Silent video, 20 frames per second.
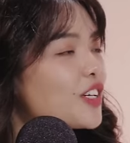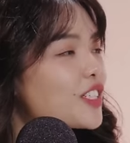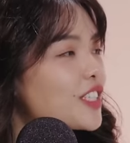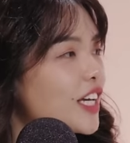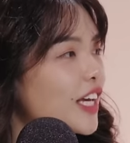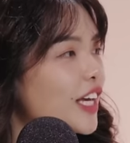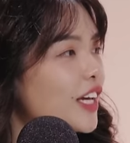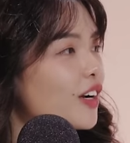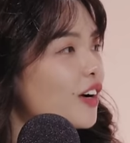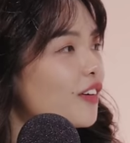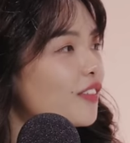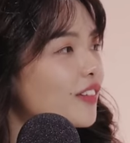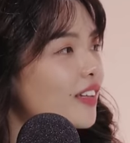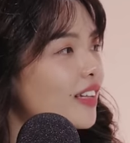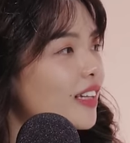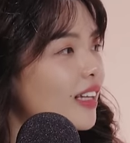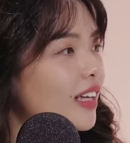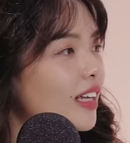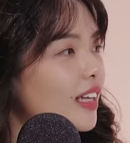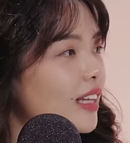you take it off,
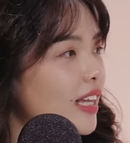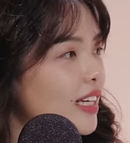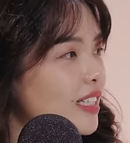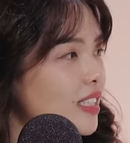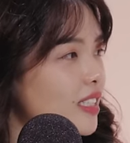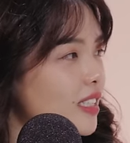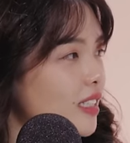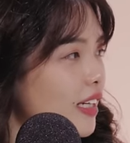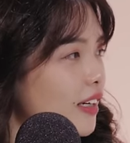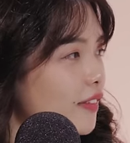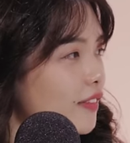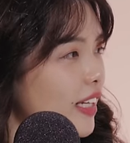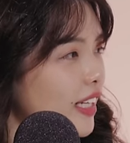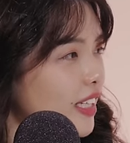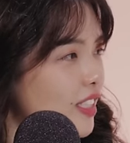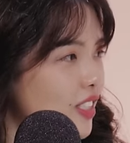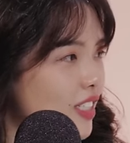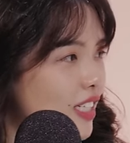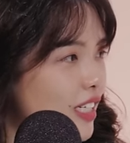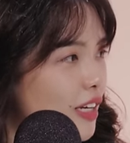there's kind of like
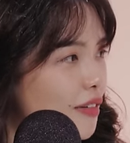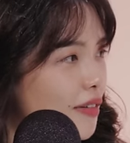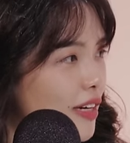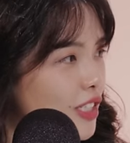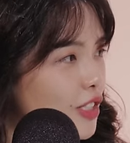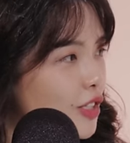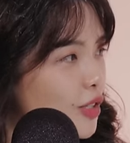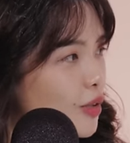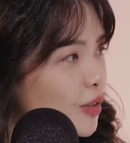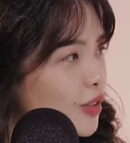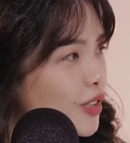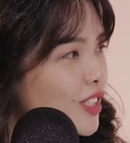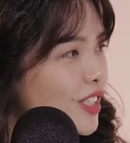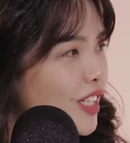a sticky residue on your